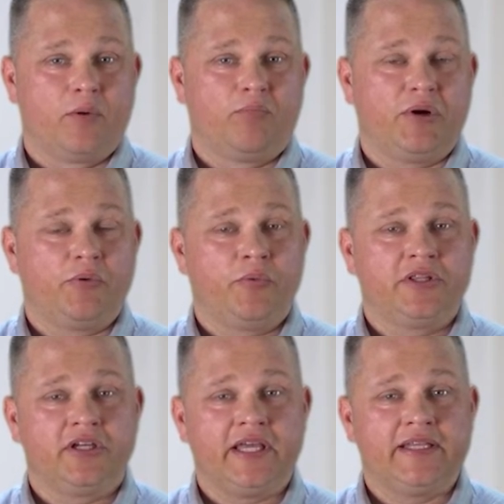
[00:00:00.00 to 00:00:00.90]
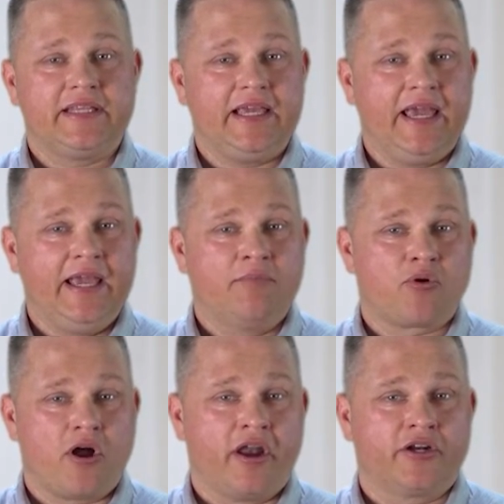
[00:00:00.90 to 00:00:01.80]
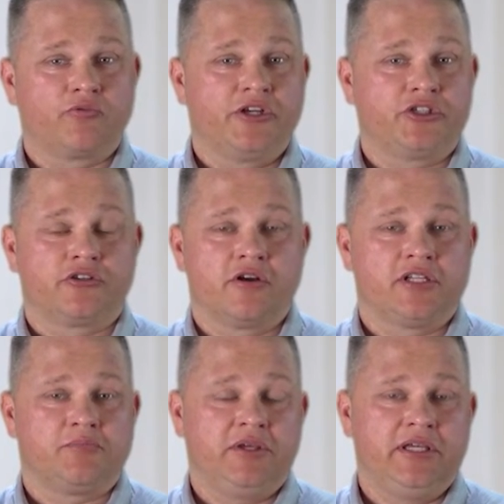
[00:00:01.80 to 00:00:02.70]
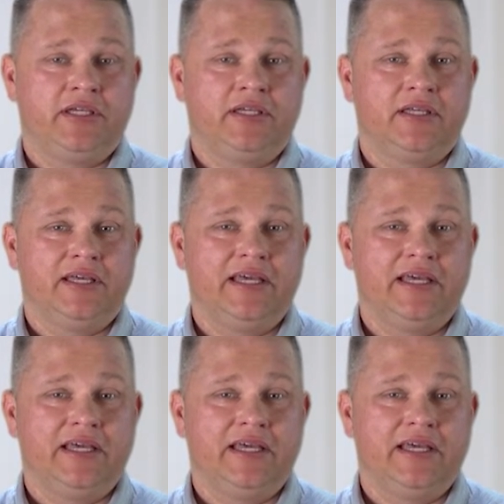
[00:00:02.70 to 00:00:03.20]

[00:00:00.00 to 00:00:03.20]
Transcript: But when we look at the AIM product, Reassure SP,